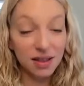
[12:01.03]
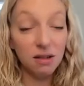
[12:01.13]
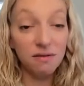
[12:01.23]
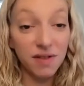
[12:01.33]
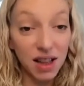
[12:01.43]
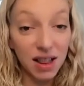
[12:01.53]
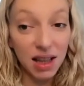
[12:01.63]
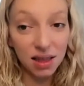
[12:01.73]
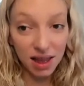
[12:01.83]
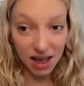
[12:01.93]
the
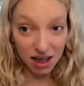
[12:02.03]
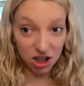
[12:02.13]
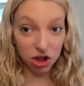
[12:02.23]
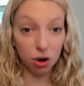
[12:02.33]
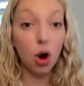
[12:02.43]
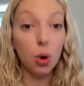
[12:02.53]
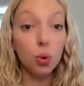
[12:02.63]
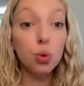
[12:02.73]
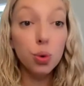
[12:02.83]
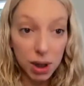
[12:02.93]
villain, the initial
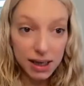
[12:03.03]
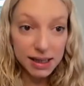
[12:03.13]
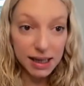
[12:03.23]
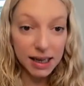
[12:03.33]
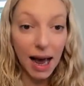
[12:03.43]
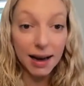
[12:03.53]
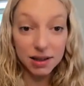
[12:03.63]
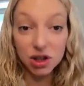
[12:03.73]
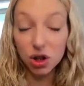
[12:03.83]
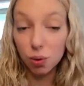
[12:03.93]
reason
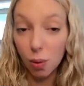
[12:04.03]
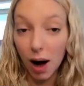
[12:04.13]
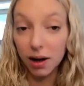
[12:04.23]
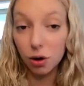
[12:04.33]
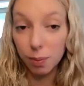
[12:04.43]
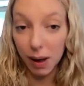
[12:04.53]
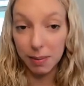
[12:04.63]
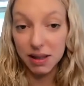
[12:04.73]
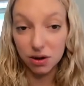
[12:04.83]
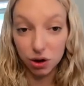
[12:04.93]
as to why your
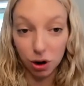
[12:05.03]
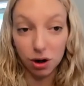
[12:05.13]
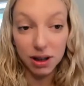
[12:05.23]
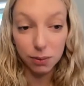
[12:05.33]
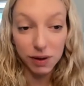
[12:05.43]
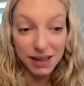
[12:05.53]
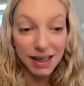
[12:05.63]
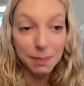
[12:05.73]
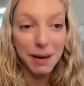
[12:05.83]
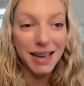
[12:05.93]
babies are struggling with
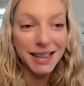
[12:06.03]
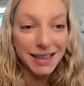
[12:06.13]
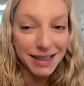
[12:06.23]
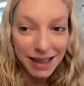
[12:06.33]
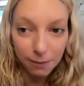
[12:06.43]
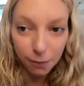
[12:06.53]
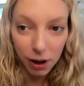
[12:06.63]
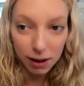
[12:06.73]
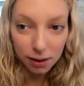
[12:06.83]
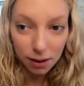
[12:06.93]
sleep is
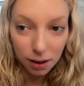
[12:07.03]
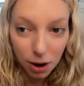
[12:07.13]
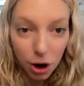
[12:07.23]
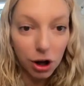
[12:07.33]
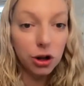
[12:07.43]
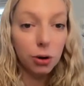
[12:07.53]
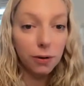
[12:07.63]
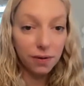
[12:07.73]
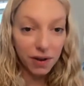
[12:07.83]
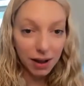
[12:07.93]
different.
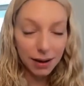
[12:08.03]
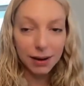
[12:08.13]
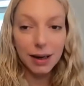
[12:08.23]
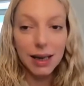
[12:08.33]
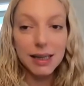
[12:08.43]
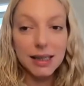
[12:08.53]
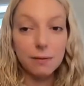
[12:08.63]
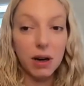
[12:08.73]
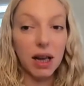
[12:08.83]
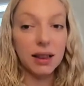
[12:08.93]
Your villain is
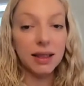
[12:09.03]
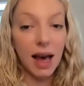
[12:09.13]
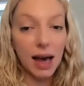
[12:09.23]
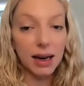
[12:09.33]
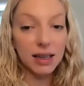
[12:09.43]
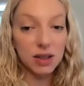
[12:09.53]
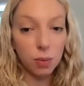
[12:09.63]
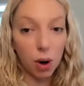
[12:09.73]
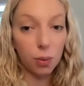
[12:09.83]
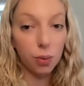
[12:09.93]
different. And that is
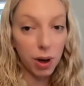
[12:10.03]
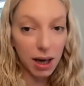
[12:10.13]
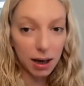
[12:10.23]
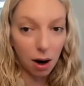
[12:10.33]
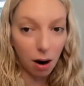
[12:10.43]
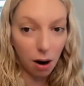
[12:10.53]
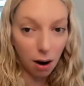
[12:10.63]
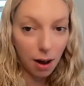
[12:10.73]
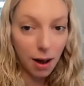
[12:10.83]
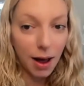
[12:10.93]
what we call